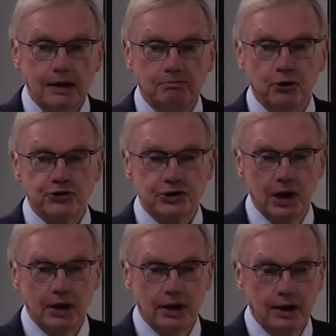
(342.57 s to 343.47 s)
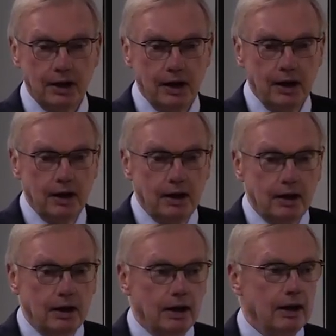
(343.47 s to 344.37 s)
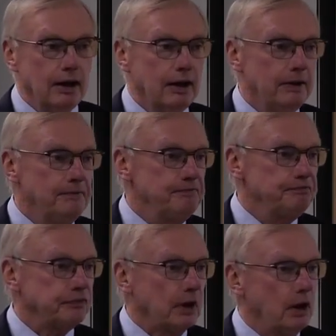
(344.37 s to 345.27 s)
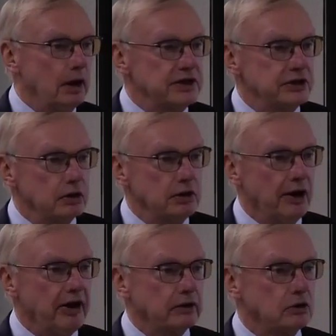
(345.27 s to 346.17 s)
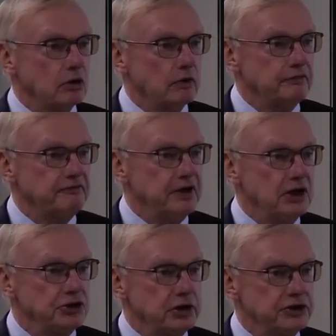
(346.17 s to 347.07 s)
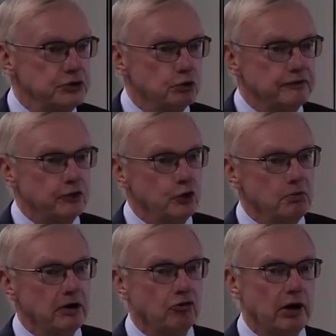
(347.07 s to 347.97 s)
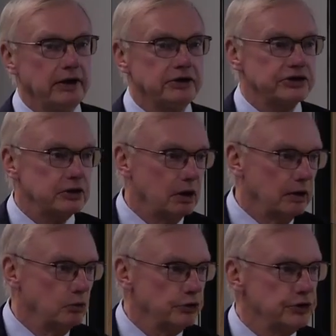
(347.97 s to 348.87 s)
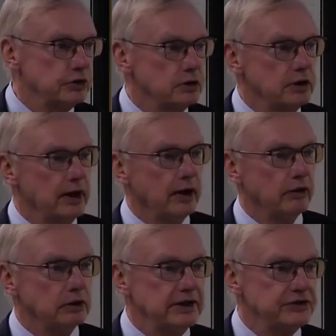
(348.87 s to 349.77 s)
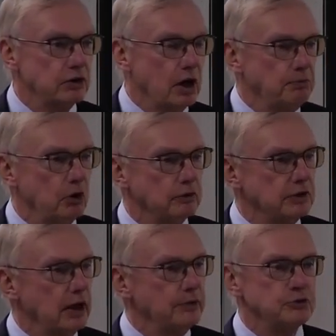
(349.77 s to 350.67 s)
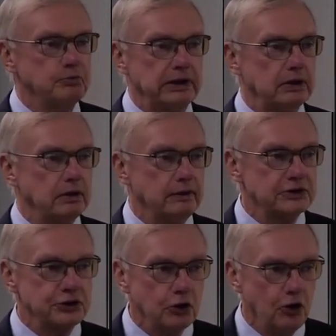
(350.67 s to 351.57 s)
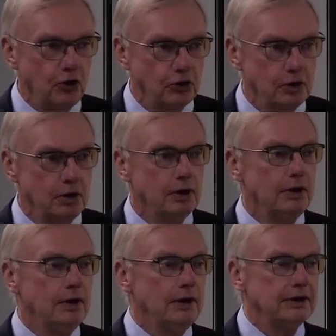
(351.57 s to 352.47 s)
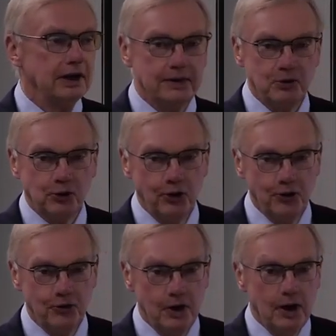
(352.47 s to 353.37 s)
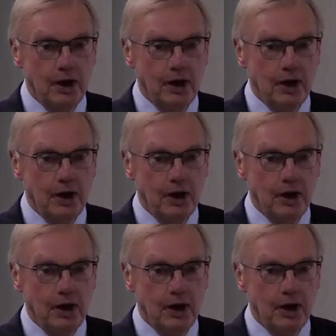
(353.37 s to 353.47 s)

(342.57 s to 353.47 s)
in Poznan. Uh, as a director of the Finnish Institute for Human Rights, I was here at least a couple of times, but it's a long time ago.